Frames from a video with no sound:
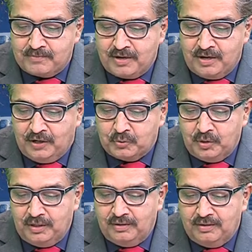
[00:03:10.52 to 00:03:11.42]
He has
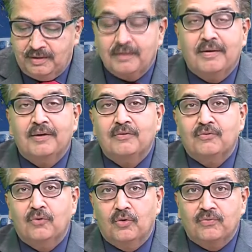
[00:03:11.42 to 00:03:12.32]
been at the
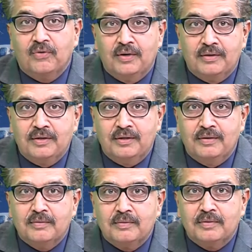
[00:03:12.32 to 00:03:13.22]
forefront
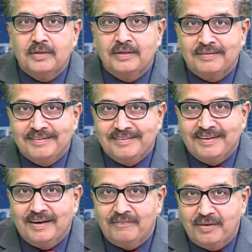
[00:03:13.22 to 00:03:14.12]
in
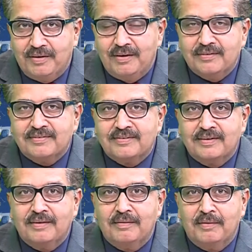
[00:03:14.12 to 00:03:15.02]
increasing awareness
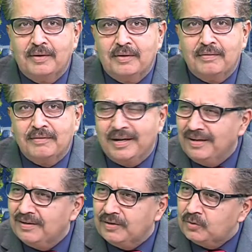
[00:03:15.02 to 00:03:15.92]

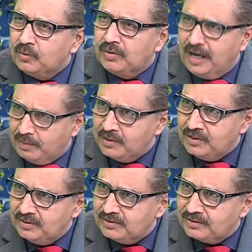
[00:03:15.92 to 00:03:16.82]
related to
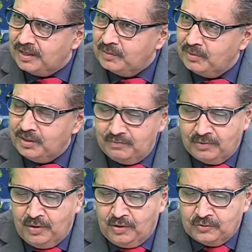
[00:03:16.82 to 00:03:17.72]
diabetes, I believe.
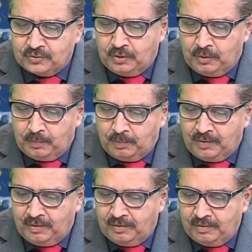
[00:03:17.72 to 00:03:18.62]
So,
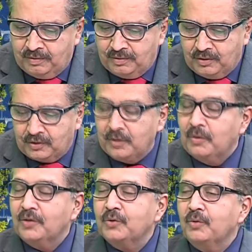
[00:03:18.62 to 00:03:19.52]
Dr.
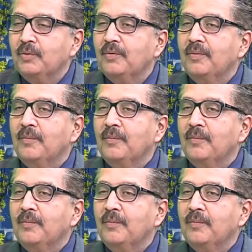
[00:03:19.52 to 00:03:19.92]
Himanshu,